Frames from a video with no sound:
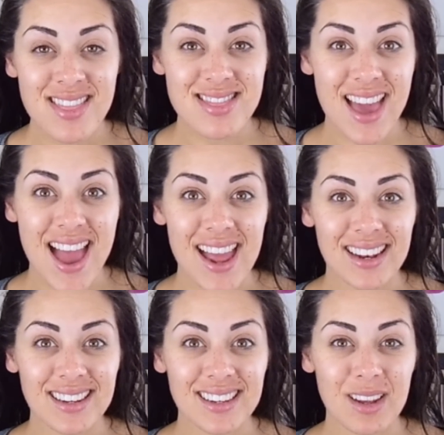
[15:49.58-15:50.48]

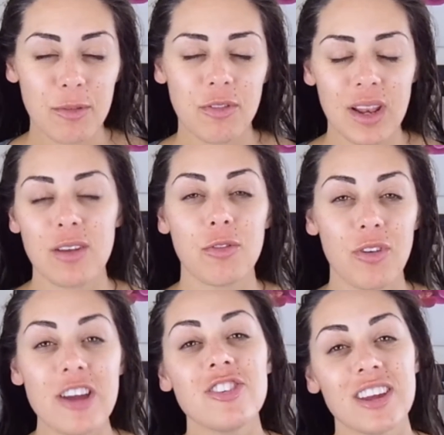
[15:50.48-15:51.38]
than feeling
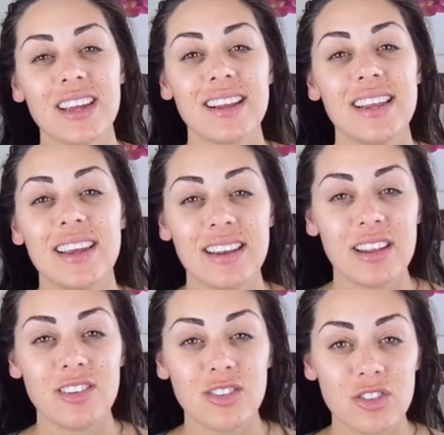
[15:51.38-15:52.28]
fresh and clean, and
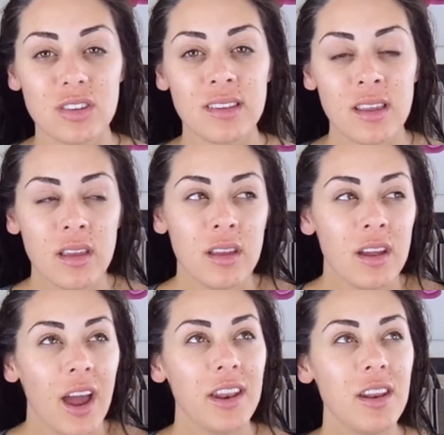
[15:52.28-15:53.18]
you can just,
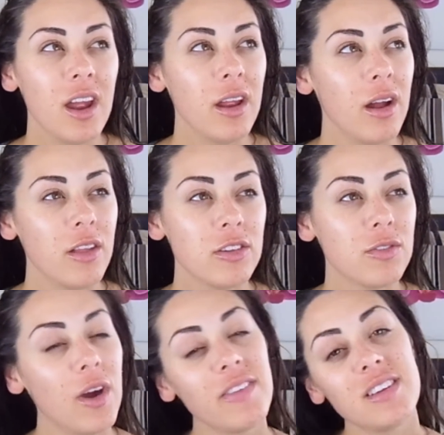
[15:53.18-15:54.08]
I don't know, I just
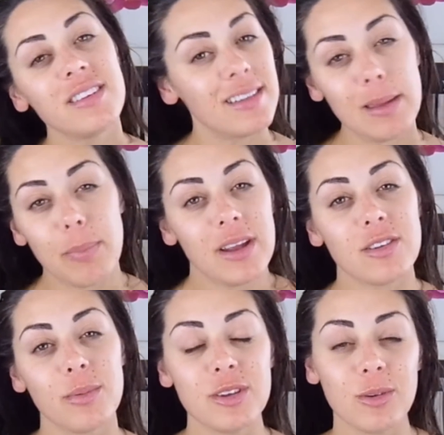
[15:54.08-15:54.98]
find that you sleep
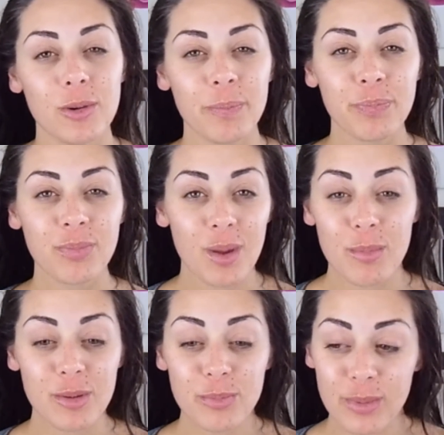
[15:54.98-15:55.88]
better when
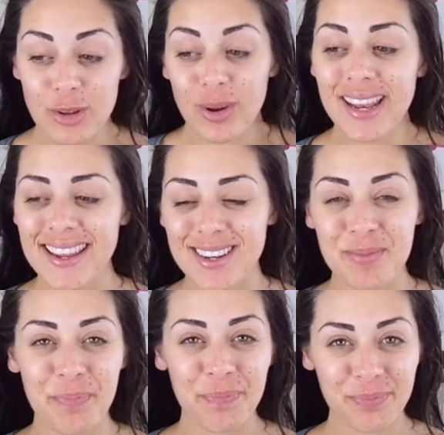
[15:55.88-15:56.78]
you're clean.
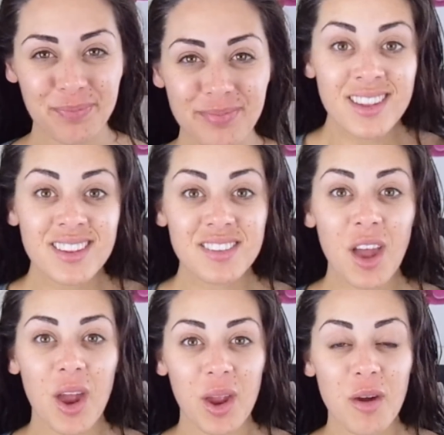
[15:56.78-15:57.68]
So
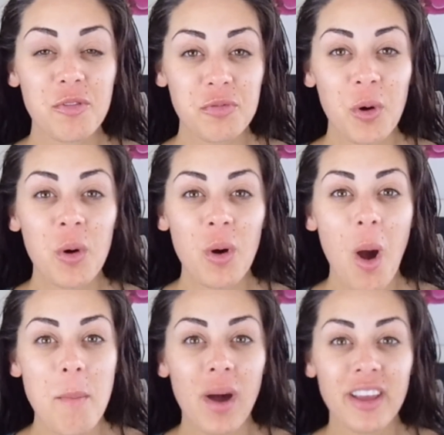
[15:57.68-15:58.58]
for
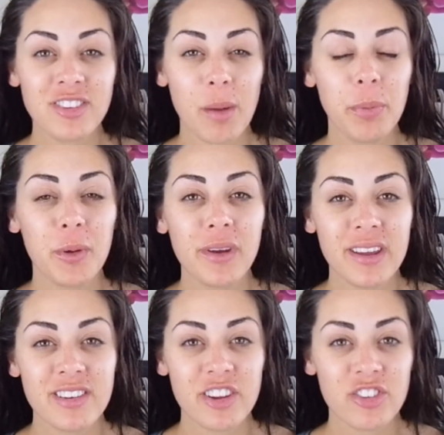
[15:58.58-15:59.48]
my shampoo and
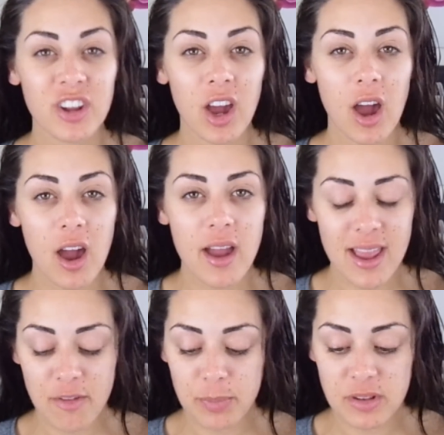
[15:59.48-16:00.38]
conditioner, I
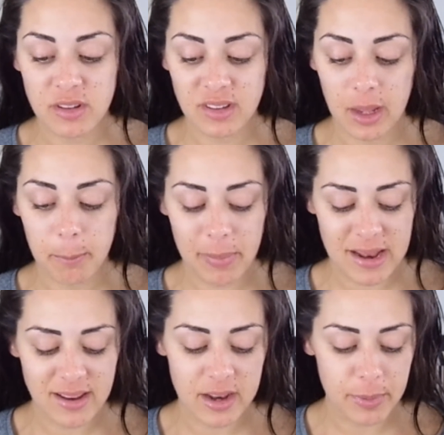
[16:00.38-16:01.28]
have been using
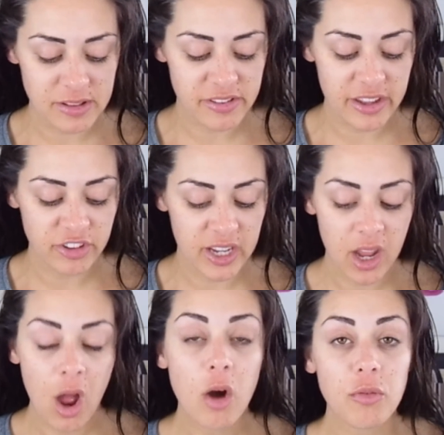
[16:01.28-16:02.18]
Bedhead by TG
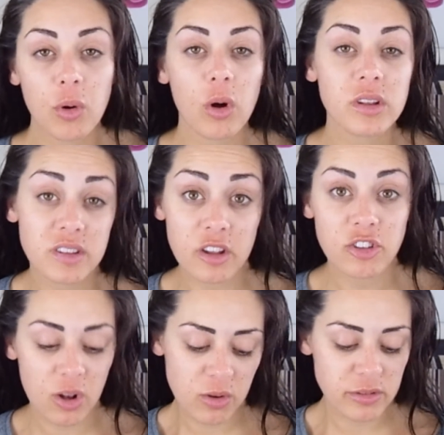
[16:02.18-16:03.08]
for such
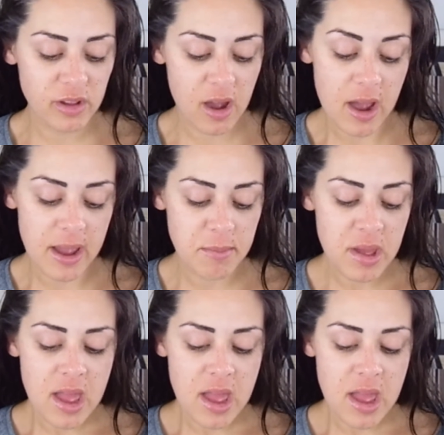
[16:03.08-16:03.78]
a long time.